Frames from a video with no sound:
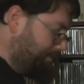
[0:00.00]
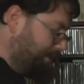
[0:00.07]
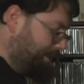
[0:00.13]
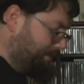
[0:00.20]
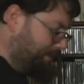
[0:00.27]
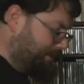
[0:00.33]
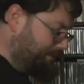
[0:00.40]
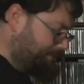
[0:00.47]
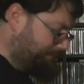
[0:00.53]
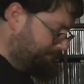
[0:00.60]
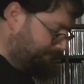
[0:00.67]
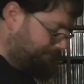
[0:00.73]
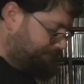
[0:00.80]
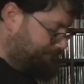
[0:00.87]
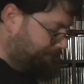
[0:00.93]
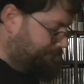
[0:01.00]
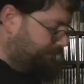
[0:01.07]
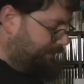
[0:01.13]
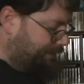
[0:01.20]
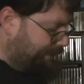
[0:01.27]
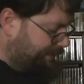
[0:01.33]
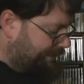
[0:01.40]
beat 'em up
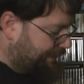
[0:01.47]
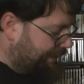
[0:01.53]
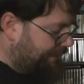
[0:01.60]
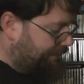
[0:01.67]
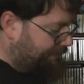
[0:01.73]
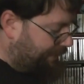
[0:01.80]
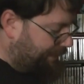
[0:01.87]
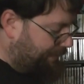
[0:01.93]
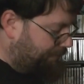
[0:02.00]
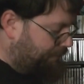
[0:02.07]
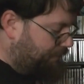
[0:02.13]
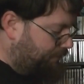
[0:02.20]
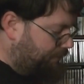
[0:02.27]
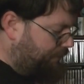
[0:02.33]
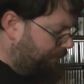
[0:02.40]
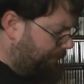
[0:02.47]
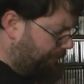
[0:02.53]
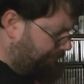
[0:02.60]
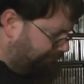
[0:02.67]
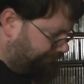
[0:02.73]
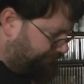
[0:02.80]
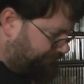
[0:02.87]
style game. Ooh.
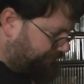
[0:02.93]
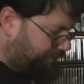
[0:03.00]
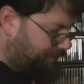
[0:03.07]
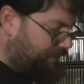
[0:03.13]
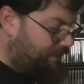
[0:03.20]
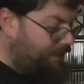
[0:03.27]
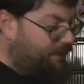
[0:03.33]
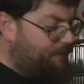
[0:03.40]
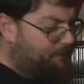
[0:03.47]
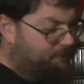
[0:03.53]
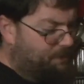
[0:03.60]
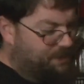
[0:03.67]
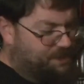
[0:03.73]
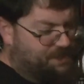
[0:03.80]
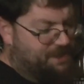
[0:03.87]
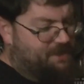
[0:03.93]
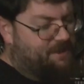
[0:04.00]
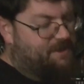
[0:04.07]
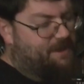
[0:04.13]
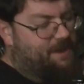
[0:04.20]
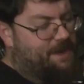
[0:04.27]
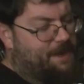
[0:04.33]
With
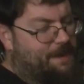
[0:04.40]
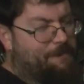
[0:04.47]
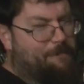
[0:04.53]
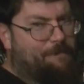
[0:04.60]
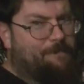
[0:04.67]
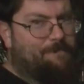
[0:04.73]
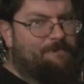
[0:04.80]
um,